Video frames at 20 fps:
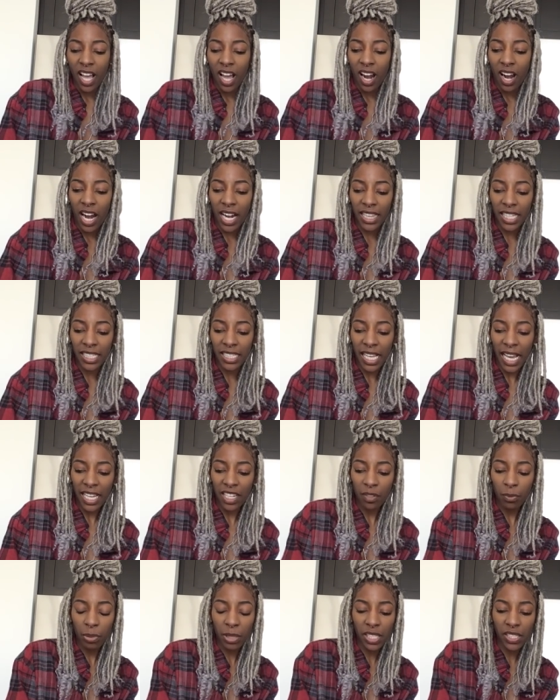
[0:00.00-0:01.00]
All right, the Knight
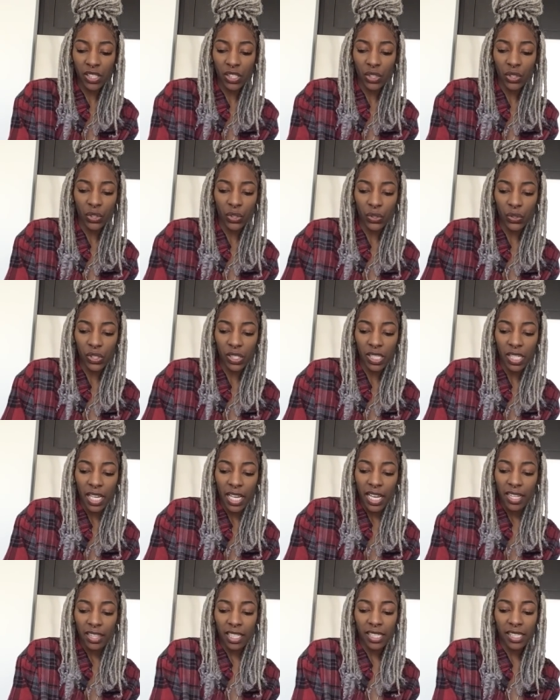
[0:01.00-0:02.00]
of Pentacles
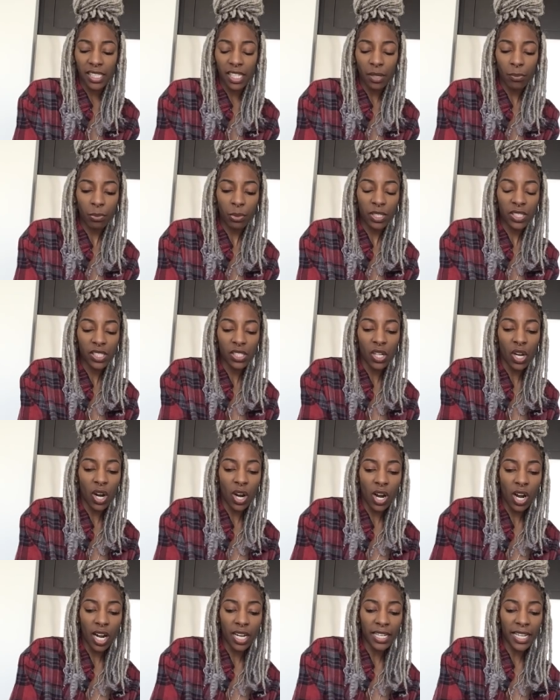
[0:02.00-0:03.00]
the temperance
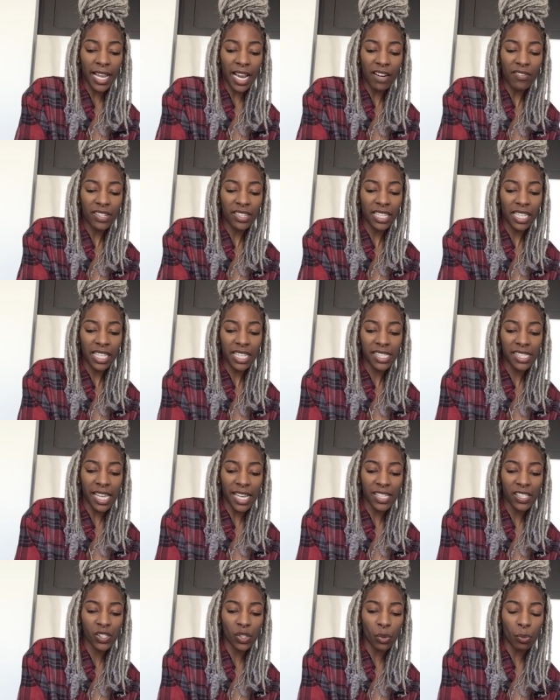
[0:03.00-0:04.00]
card, yeah, everything is
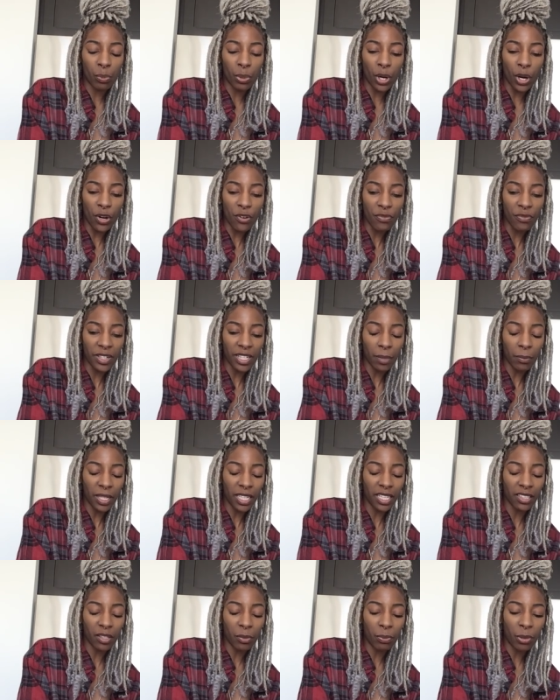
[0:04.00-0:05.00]
like so perfect. I'm
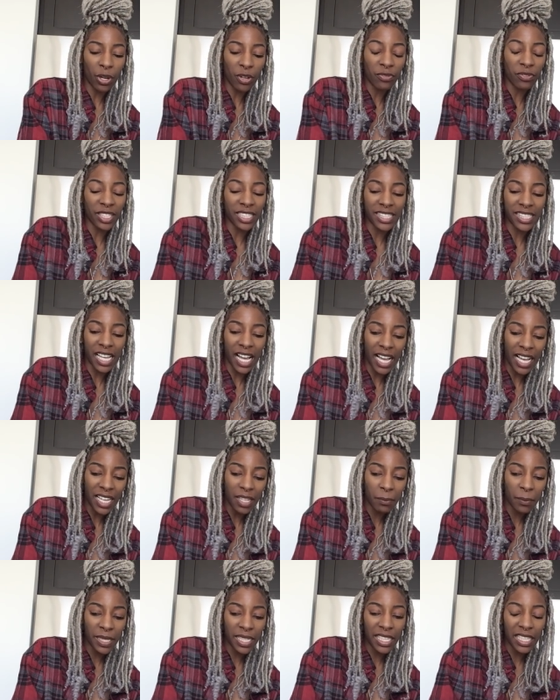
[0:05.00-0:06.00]
getting the perfect
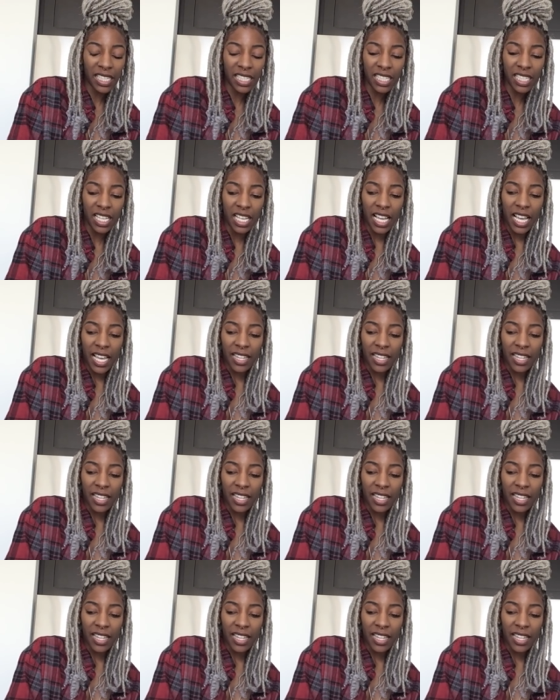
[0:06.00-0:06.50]
timing.